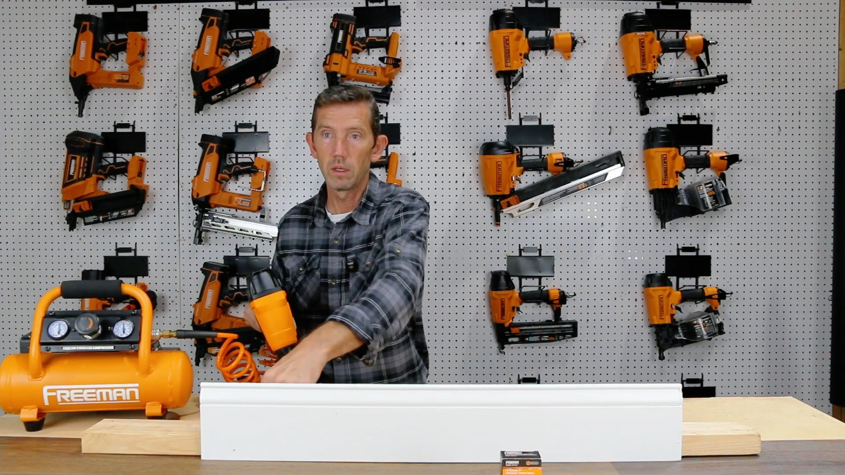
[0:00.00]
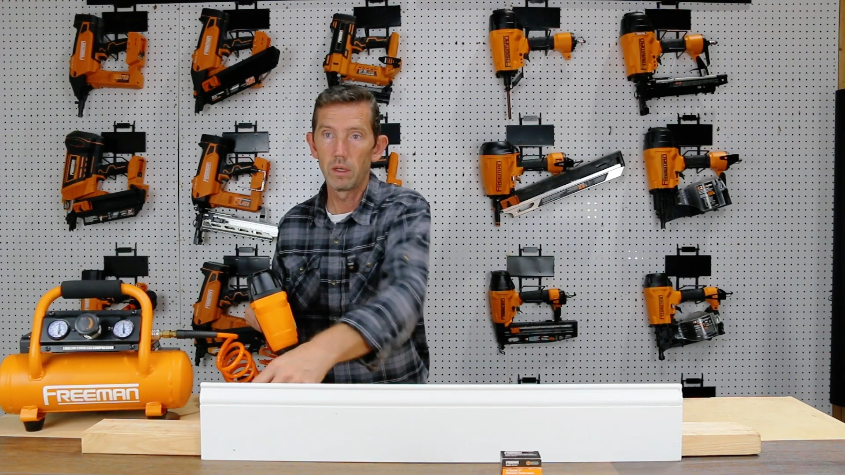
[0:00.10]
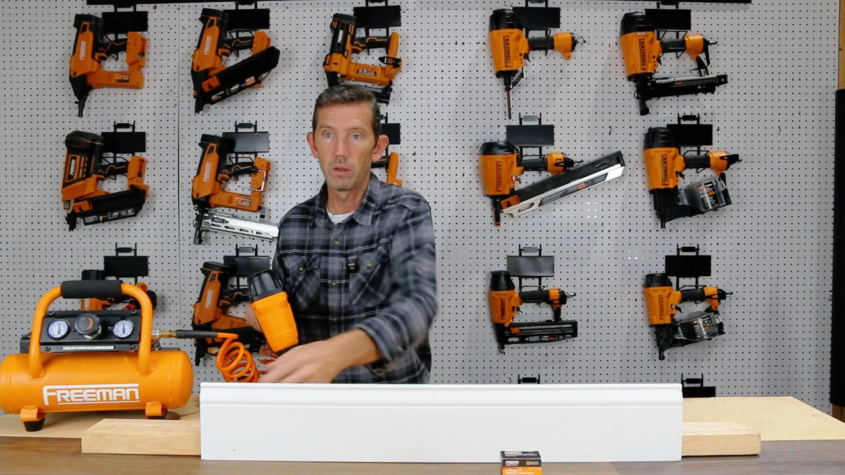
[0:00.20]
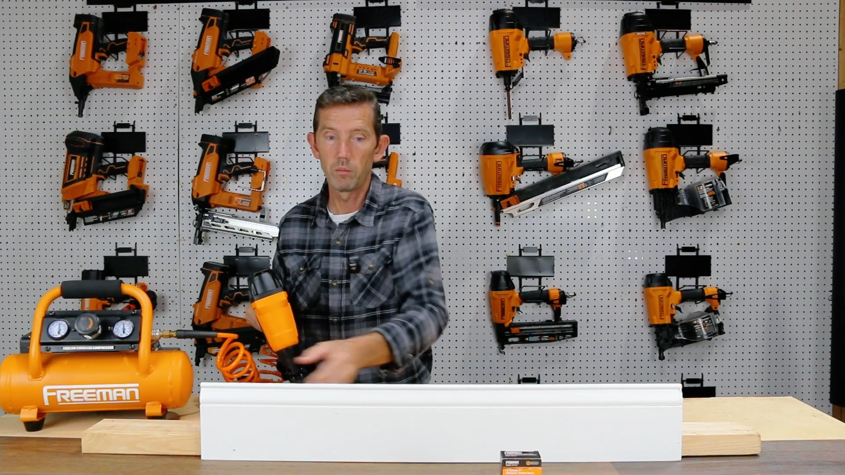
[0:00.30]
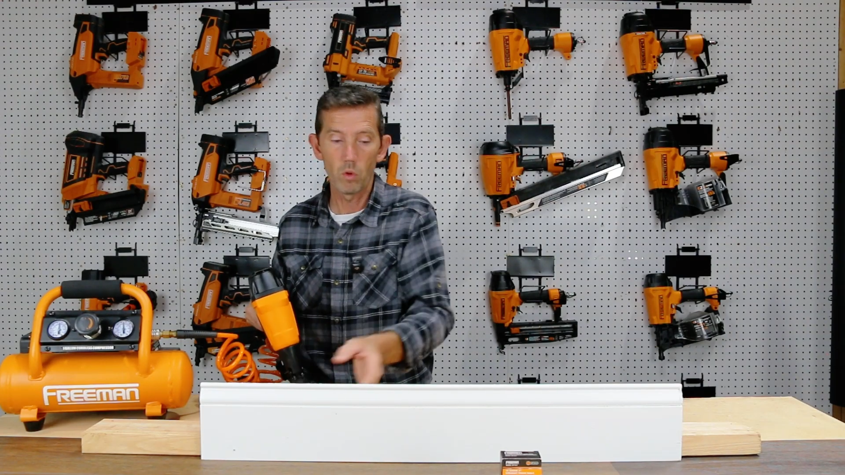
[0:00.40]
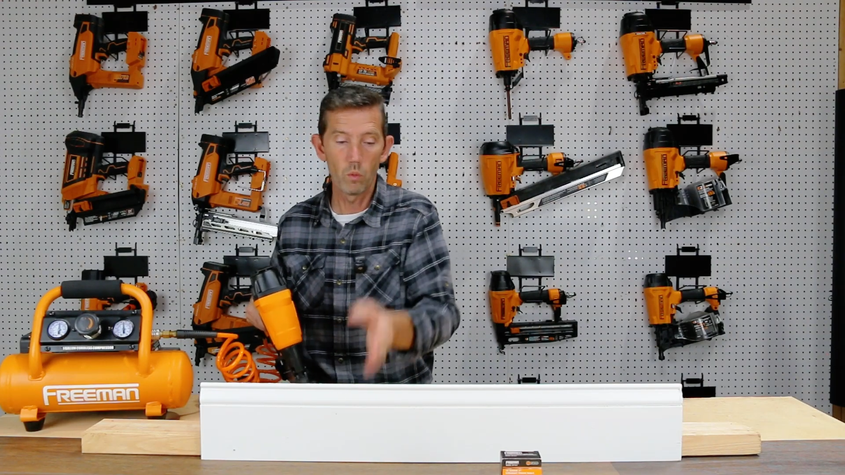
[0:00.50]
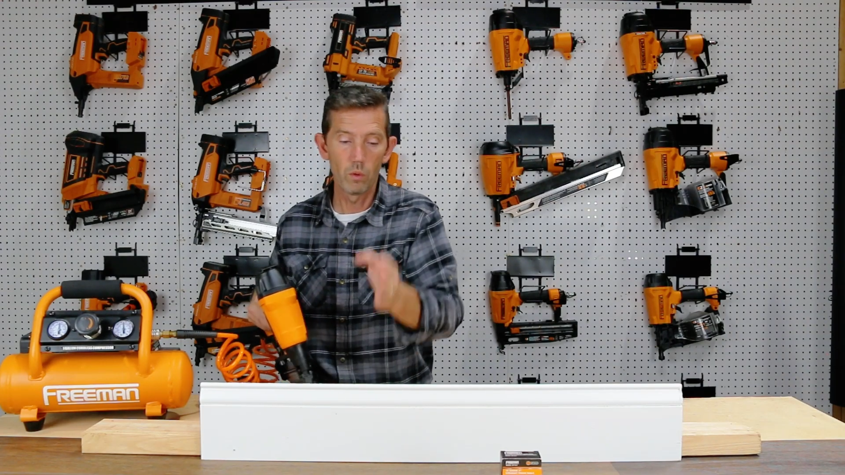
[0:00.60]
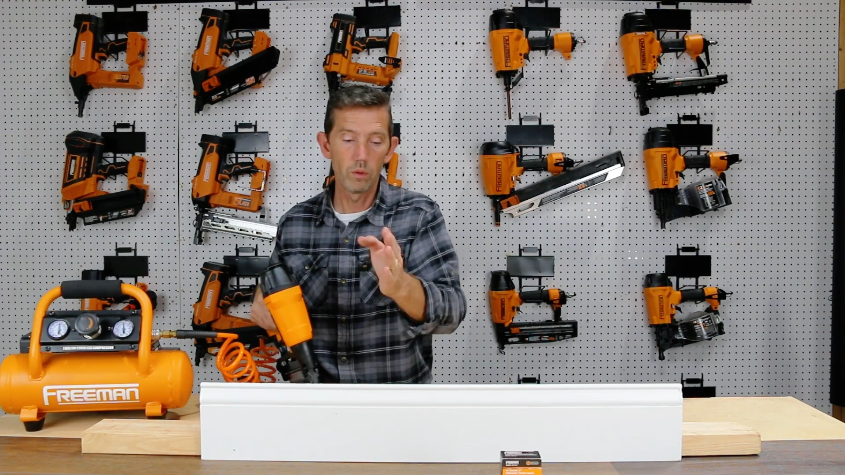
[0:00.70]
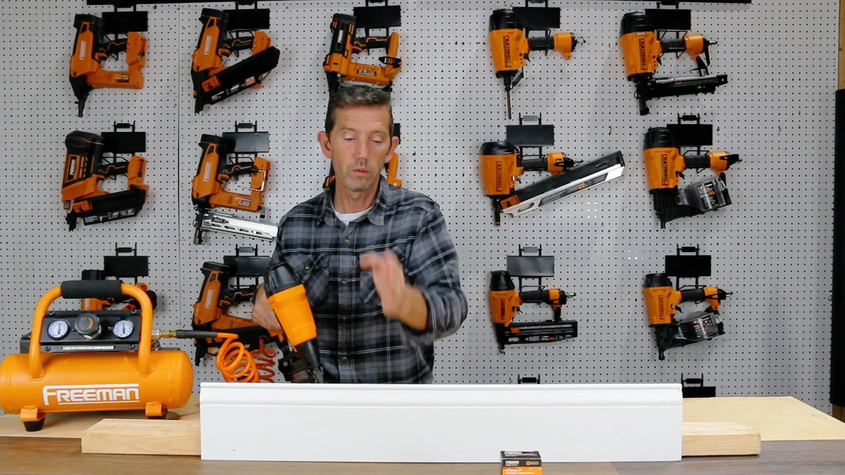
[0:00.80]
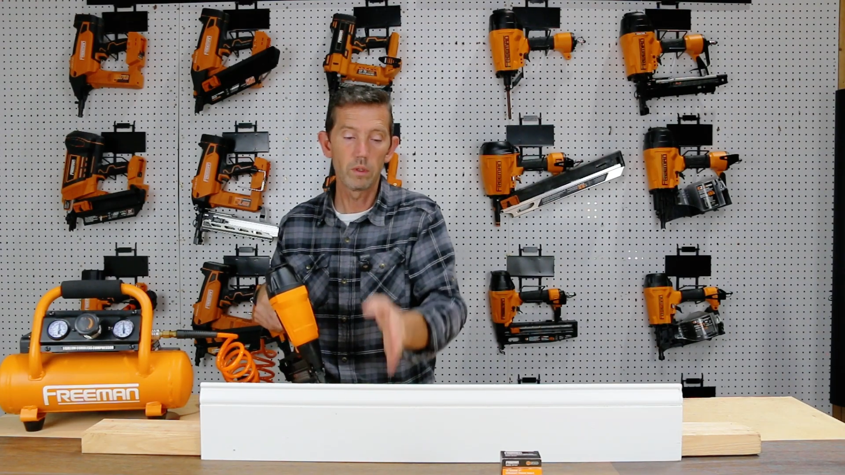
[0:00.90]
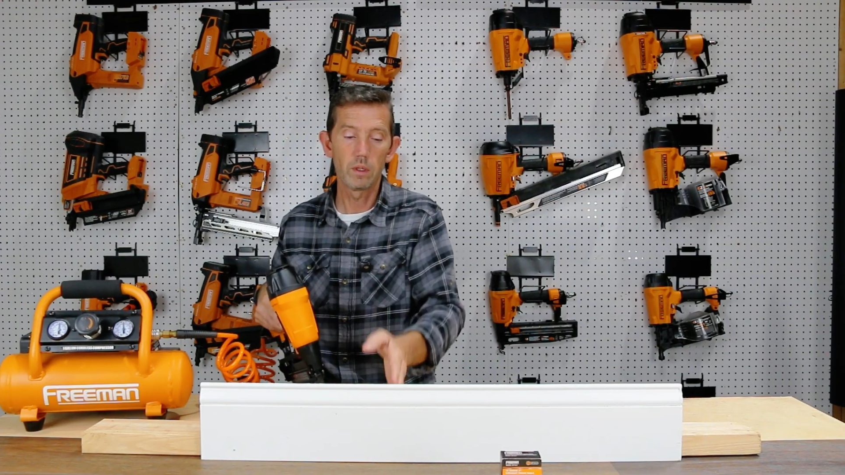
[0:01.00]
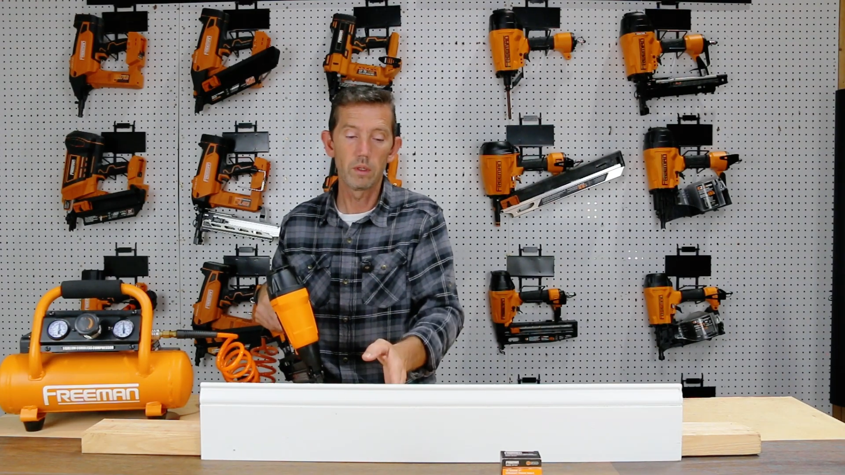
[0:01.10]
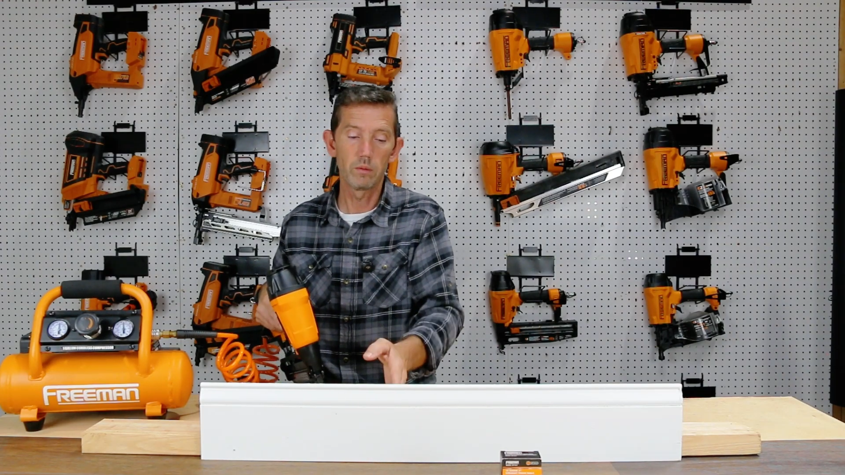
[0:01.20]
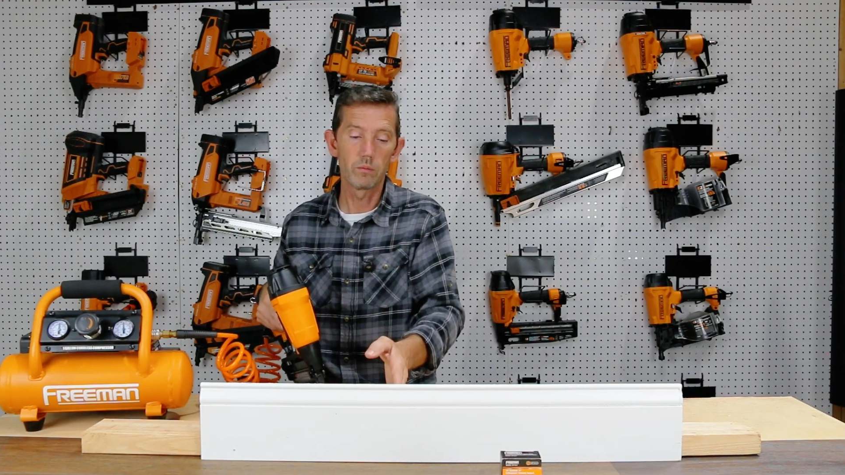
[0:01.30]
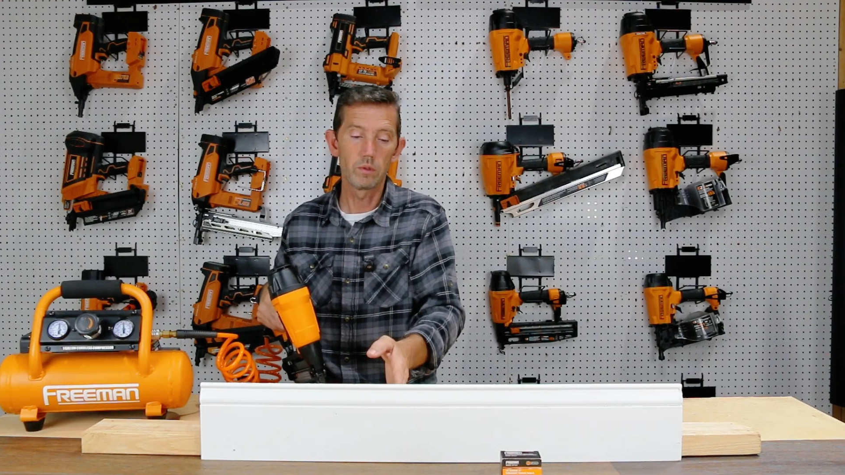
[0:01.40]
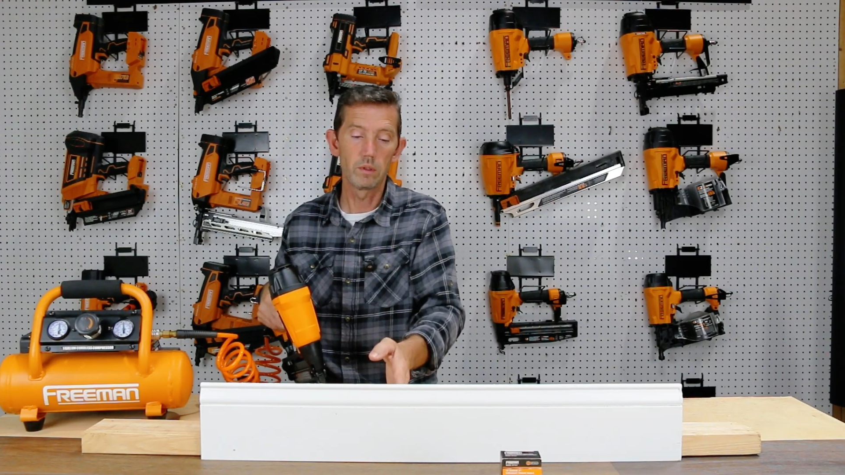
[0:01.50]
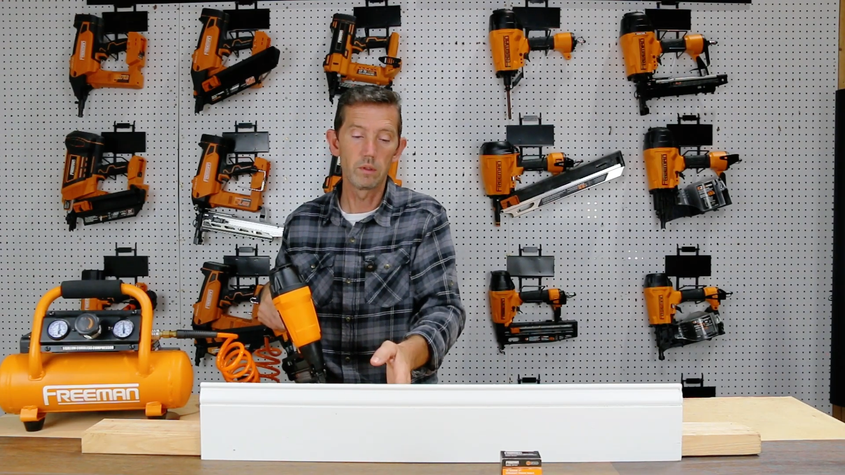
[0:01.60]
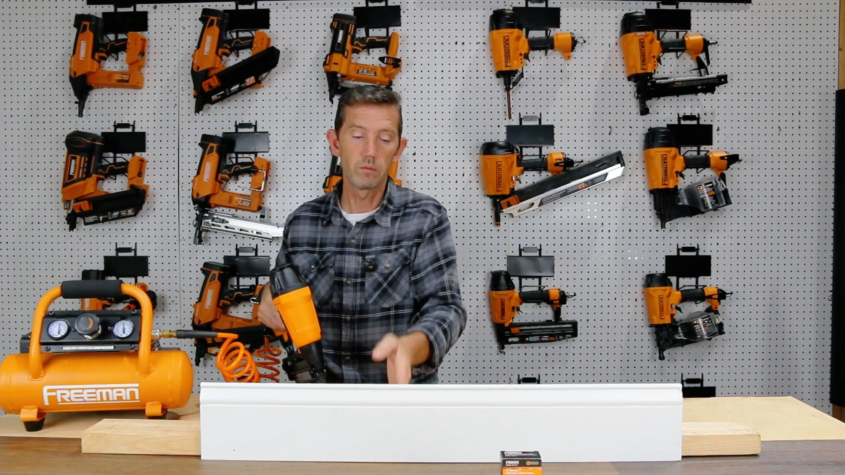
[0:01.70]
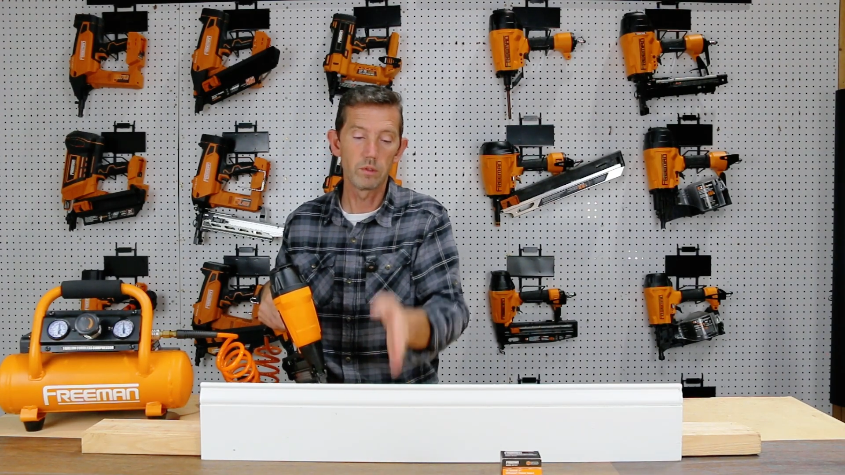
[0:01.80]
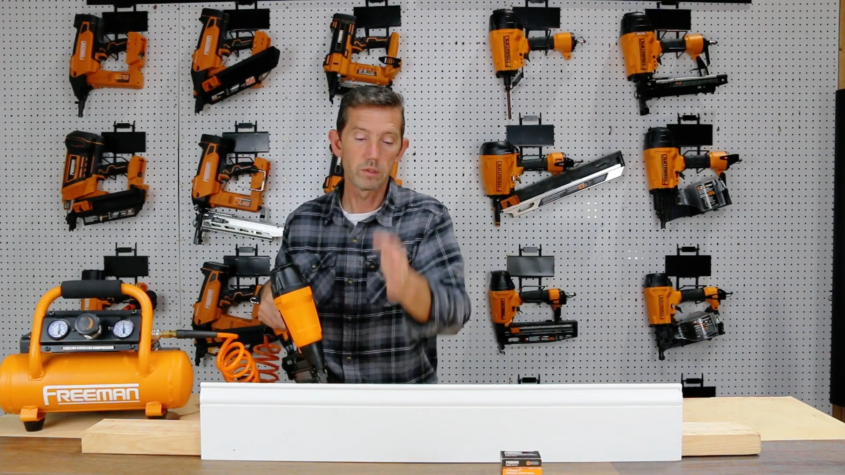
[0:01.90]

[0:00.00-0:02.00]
or the